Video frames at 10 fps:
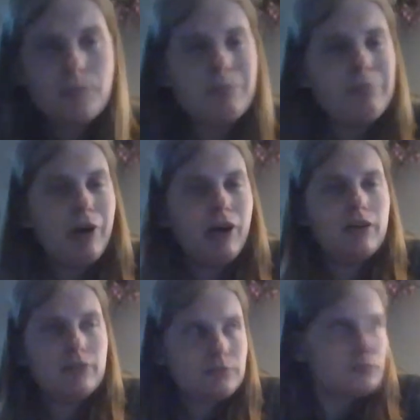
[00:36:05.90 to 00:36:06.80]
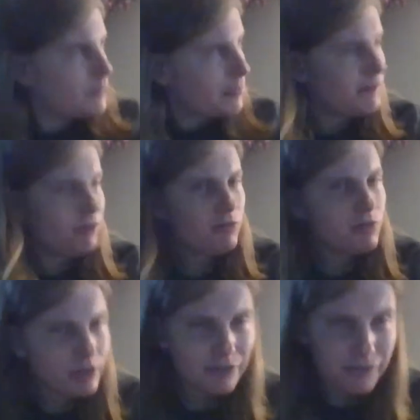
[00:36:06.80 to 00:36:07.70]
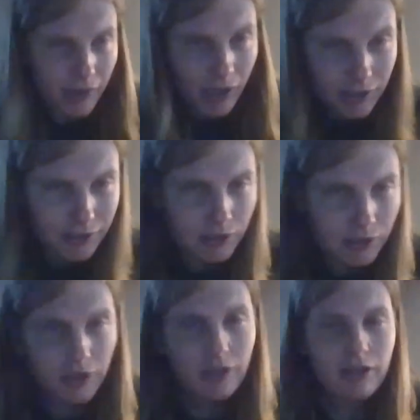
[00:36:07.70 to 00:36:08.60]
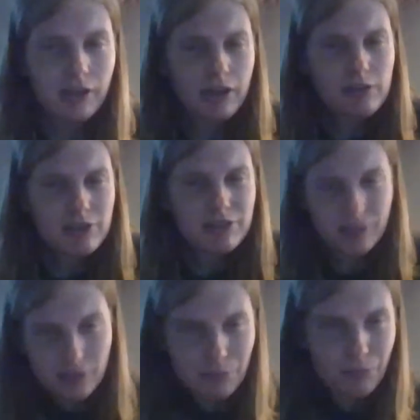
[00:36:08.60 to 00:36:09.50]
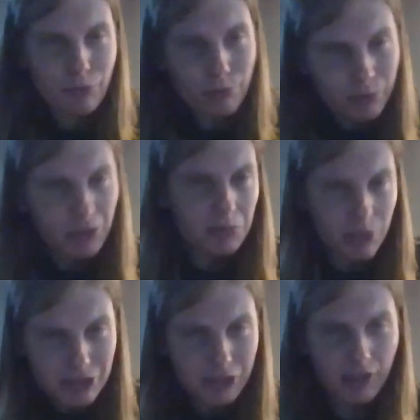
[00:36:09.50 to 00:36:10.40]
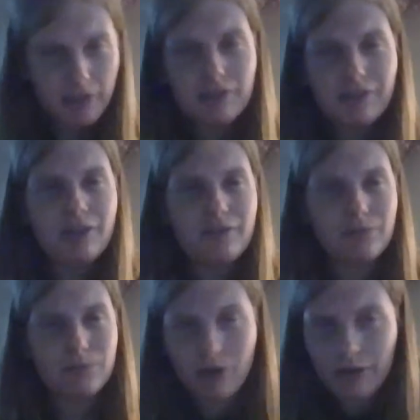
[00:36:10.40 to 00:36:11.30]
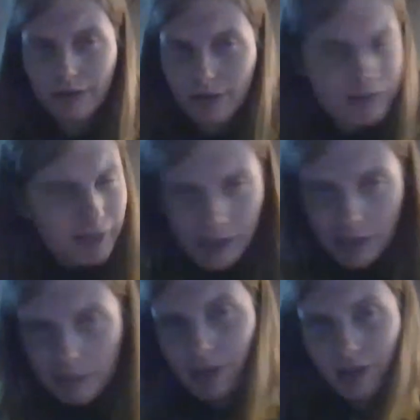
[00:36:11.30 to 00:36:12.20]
but you're only going to find it in areas that are pretty much inundated with water all the time. They